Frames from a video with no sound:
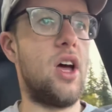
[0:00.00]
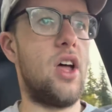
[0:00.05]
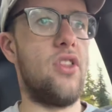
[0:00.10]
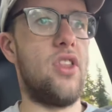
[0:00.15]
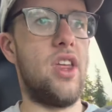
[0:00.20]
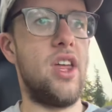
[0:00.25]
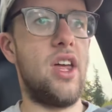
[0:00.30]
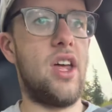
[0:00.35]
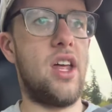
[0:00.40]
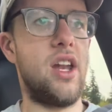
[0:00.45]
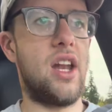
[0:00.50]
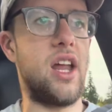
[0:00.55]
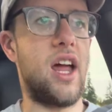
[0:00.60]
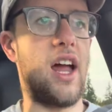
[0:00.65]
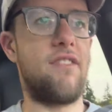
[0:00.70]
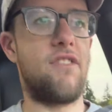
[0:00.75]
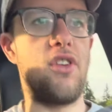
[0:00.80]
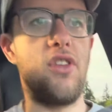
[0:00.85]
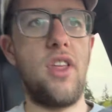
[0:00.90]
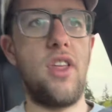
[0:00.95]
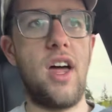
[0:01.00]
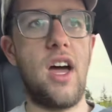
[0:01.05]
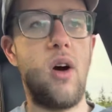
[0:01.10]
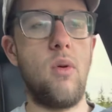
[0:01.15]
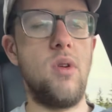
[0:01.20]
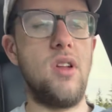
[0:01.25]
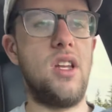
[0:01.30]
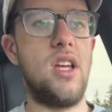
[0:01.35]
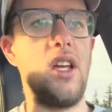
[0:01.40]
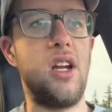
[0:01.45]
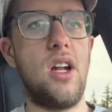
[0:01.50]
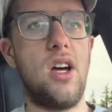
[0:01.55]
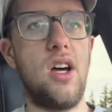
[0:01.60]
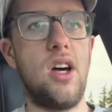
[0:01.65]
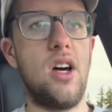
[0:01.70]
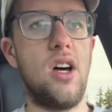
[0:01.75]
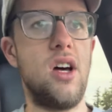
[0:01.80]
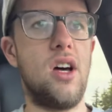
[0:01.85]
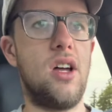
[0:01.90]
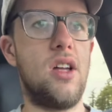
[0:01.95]
Then after that we did
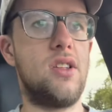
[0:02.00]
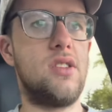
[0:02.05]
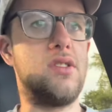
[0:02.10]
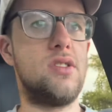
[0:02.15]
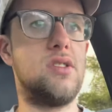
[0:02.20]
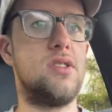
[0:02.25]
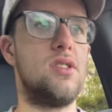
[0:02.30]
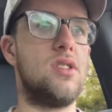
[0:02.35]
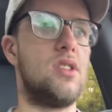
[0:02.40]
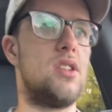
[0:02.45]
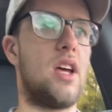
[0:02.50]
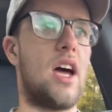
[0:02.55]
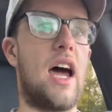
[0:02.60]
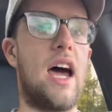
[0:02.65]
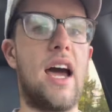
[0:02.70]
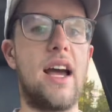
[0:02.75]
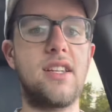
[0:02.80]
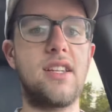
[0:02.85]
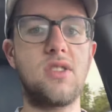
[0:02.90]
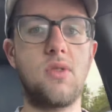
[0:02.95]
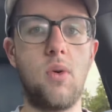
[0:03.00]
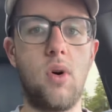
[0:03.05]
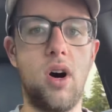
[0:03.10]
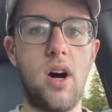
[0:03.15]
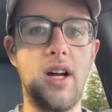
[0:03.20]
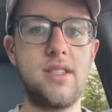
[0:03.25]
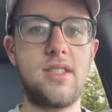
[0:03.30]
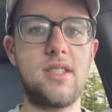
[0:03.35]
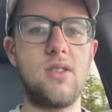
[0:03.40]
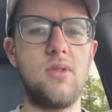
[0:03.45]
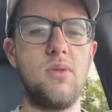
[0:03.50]
hack squats.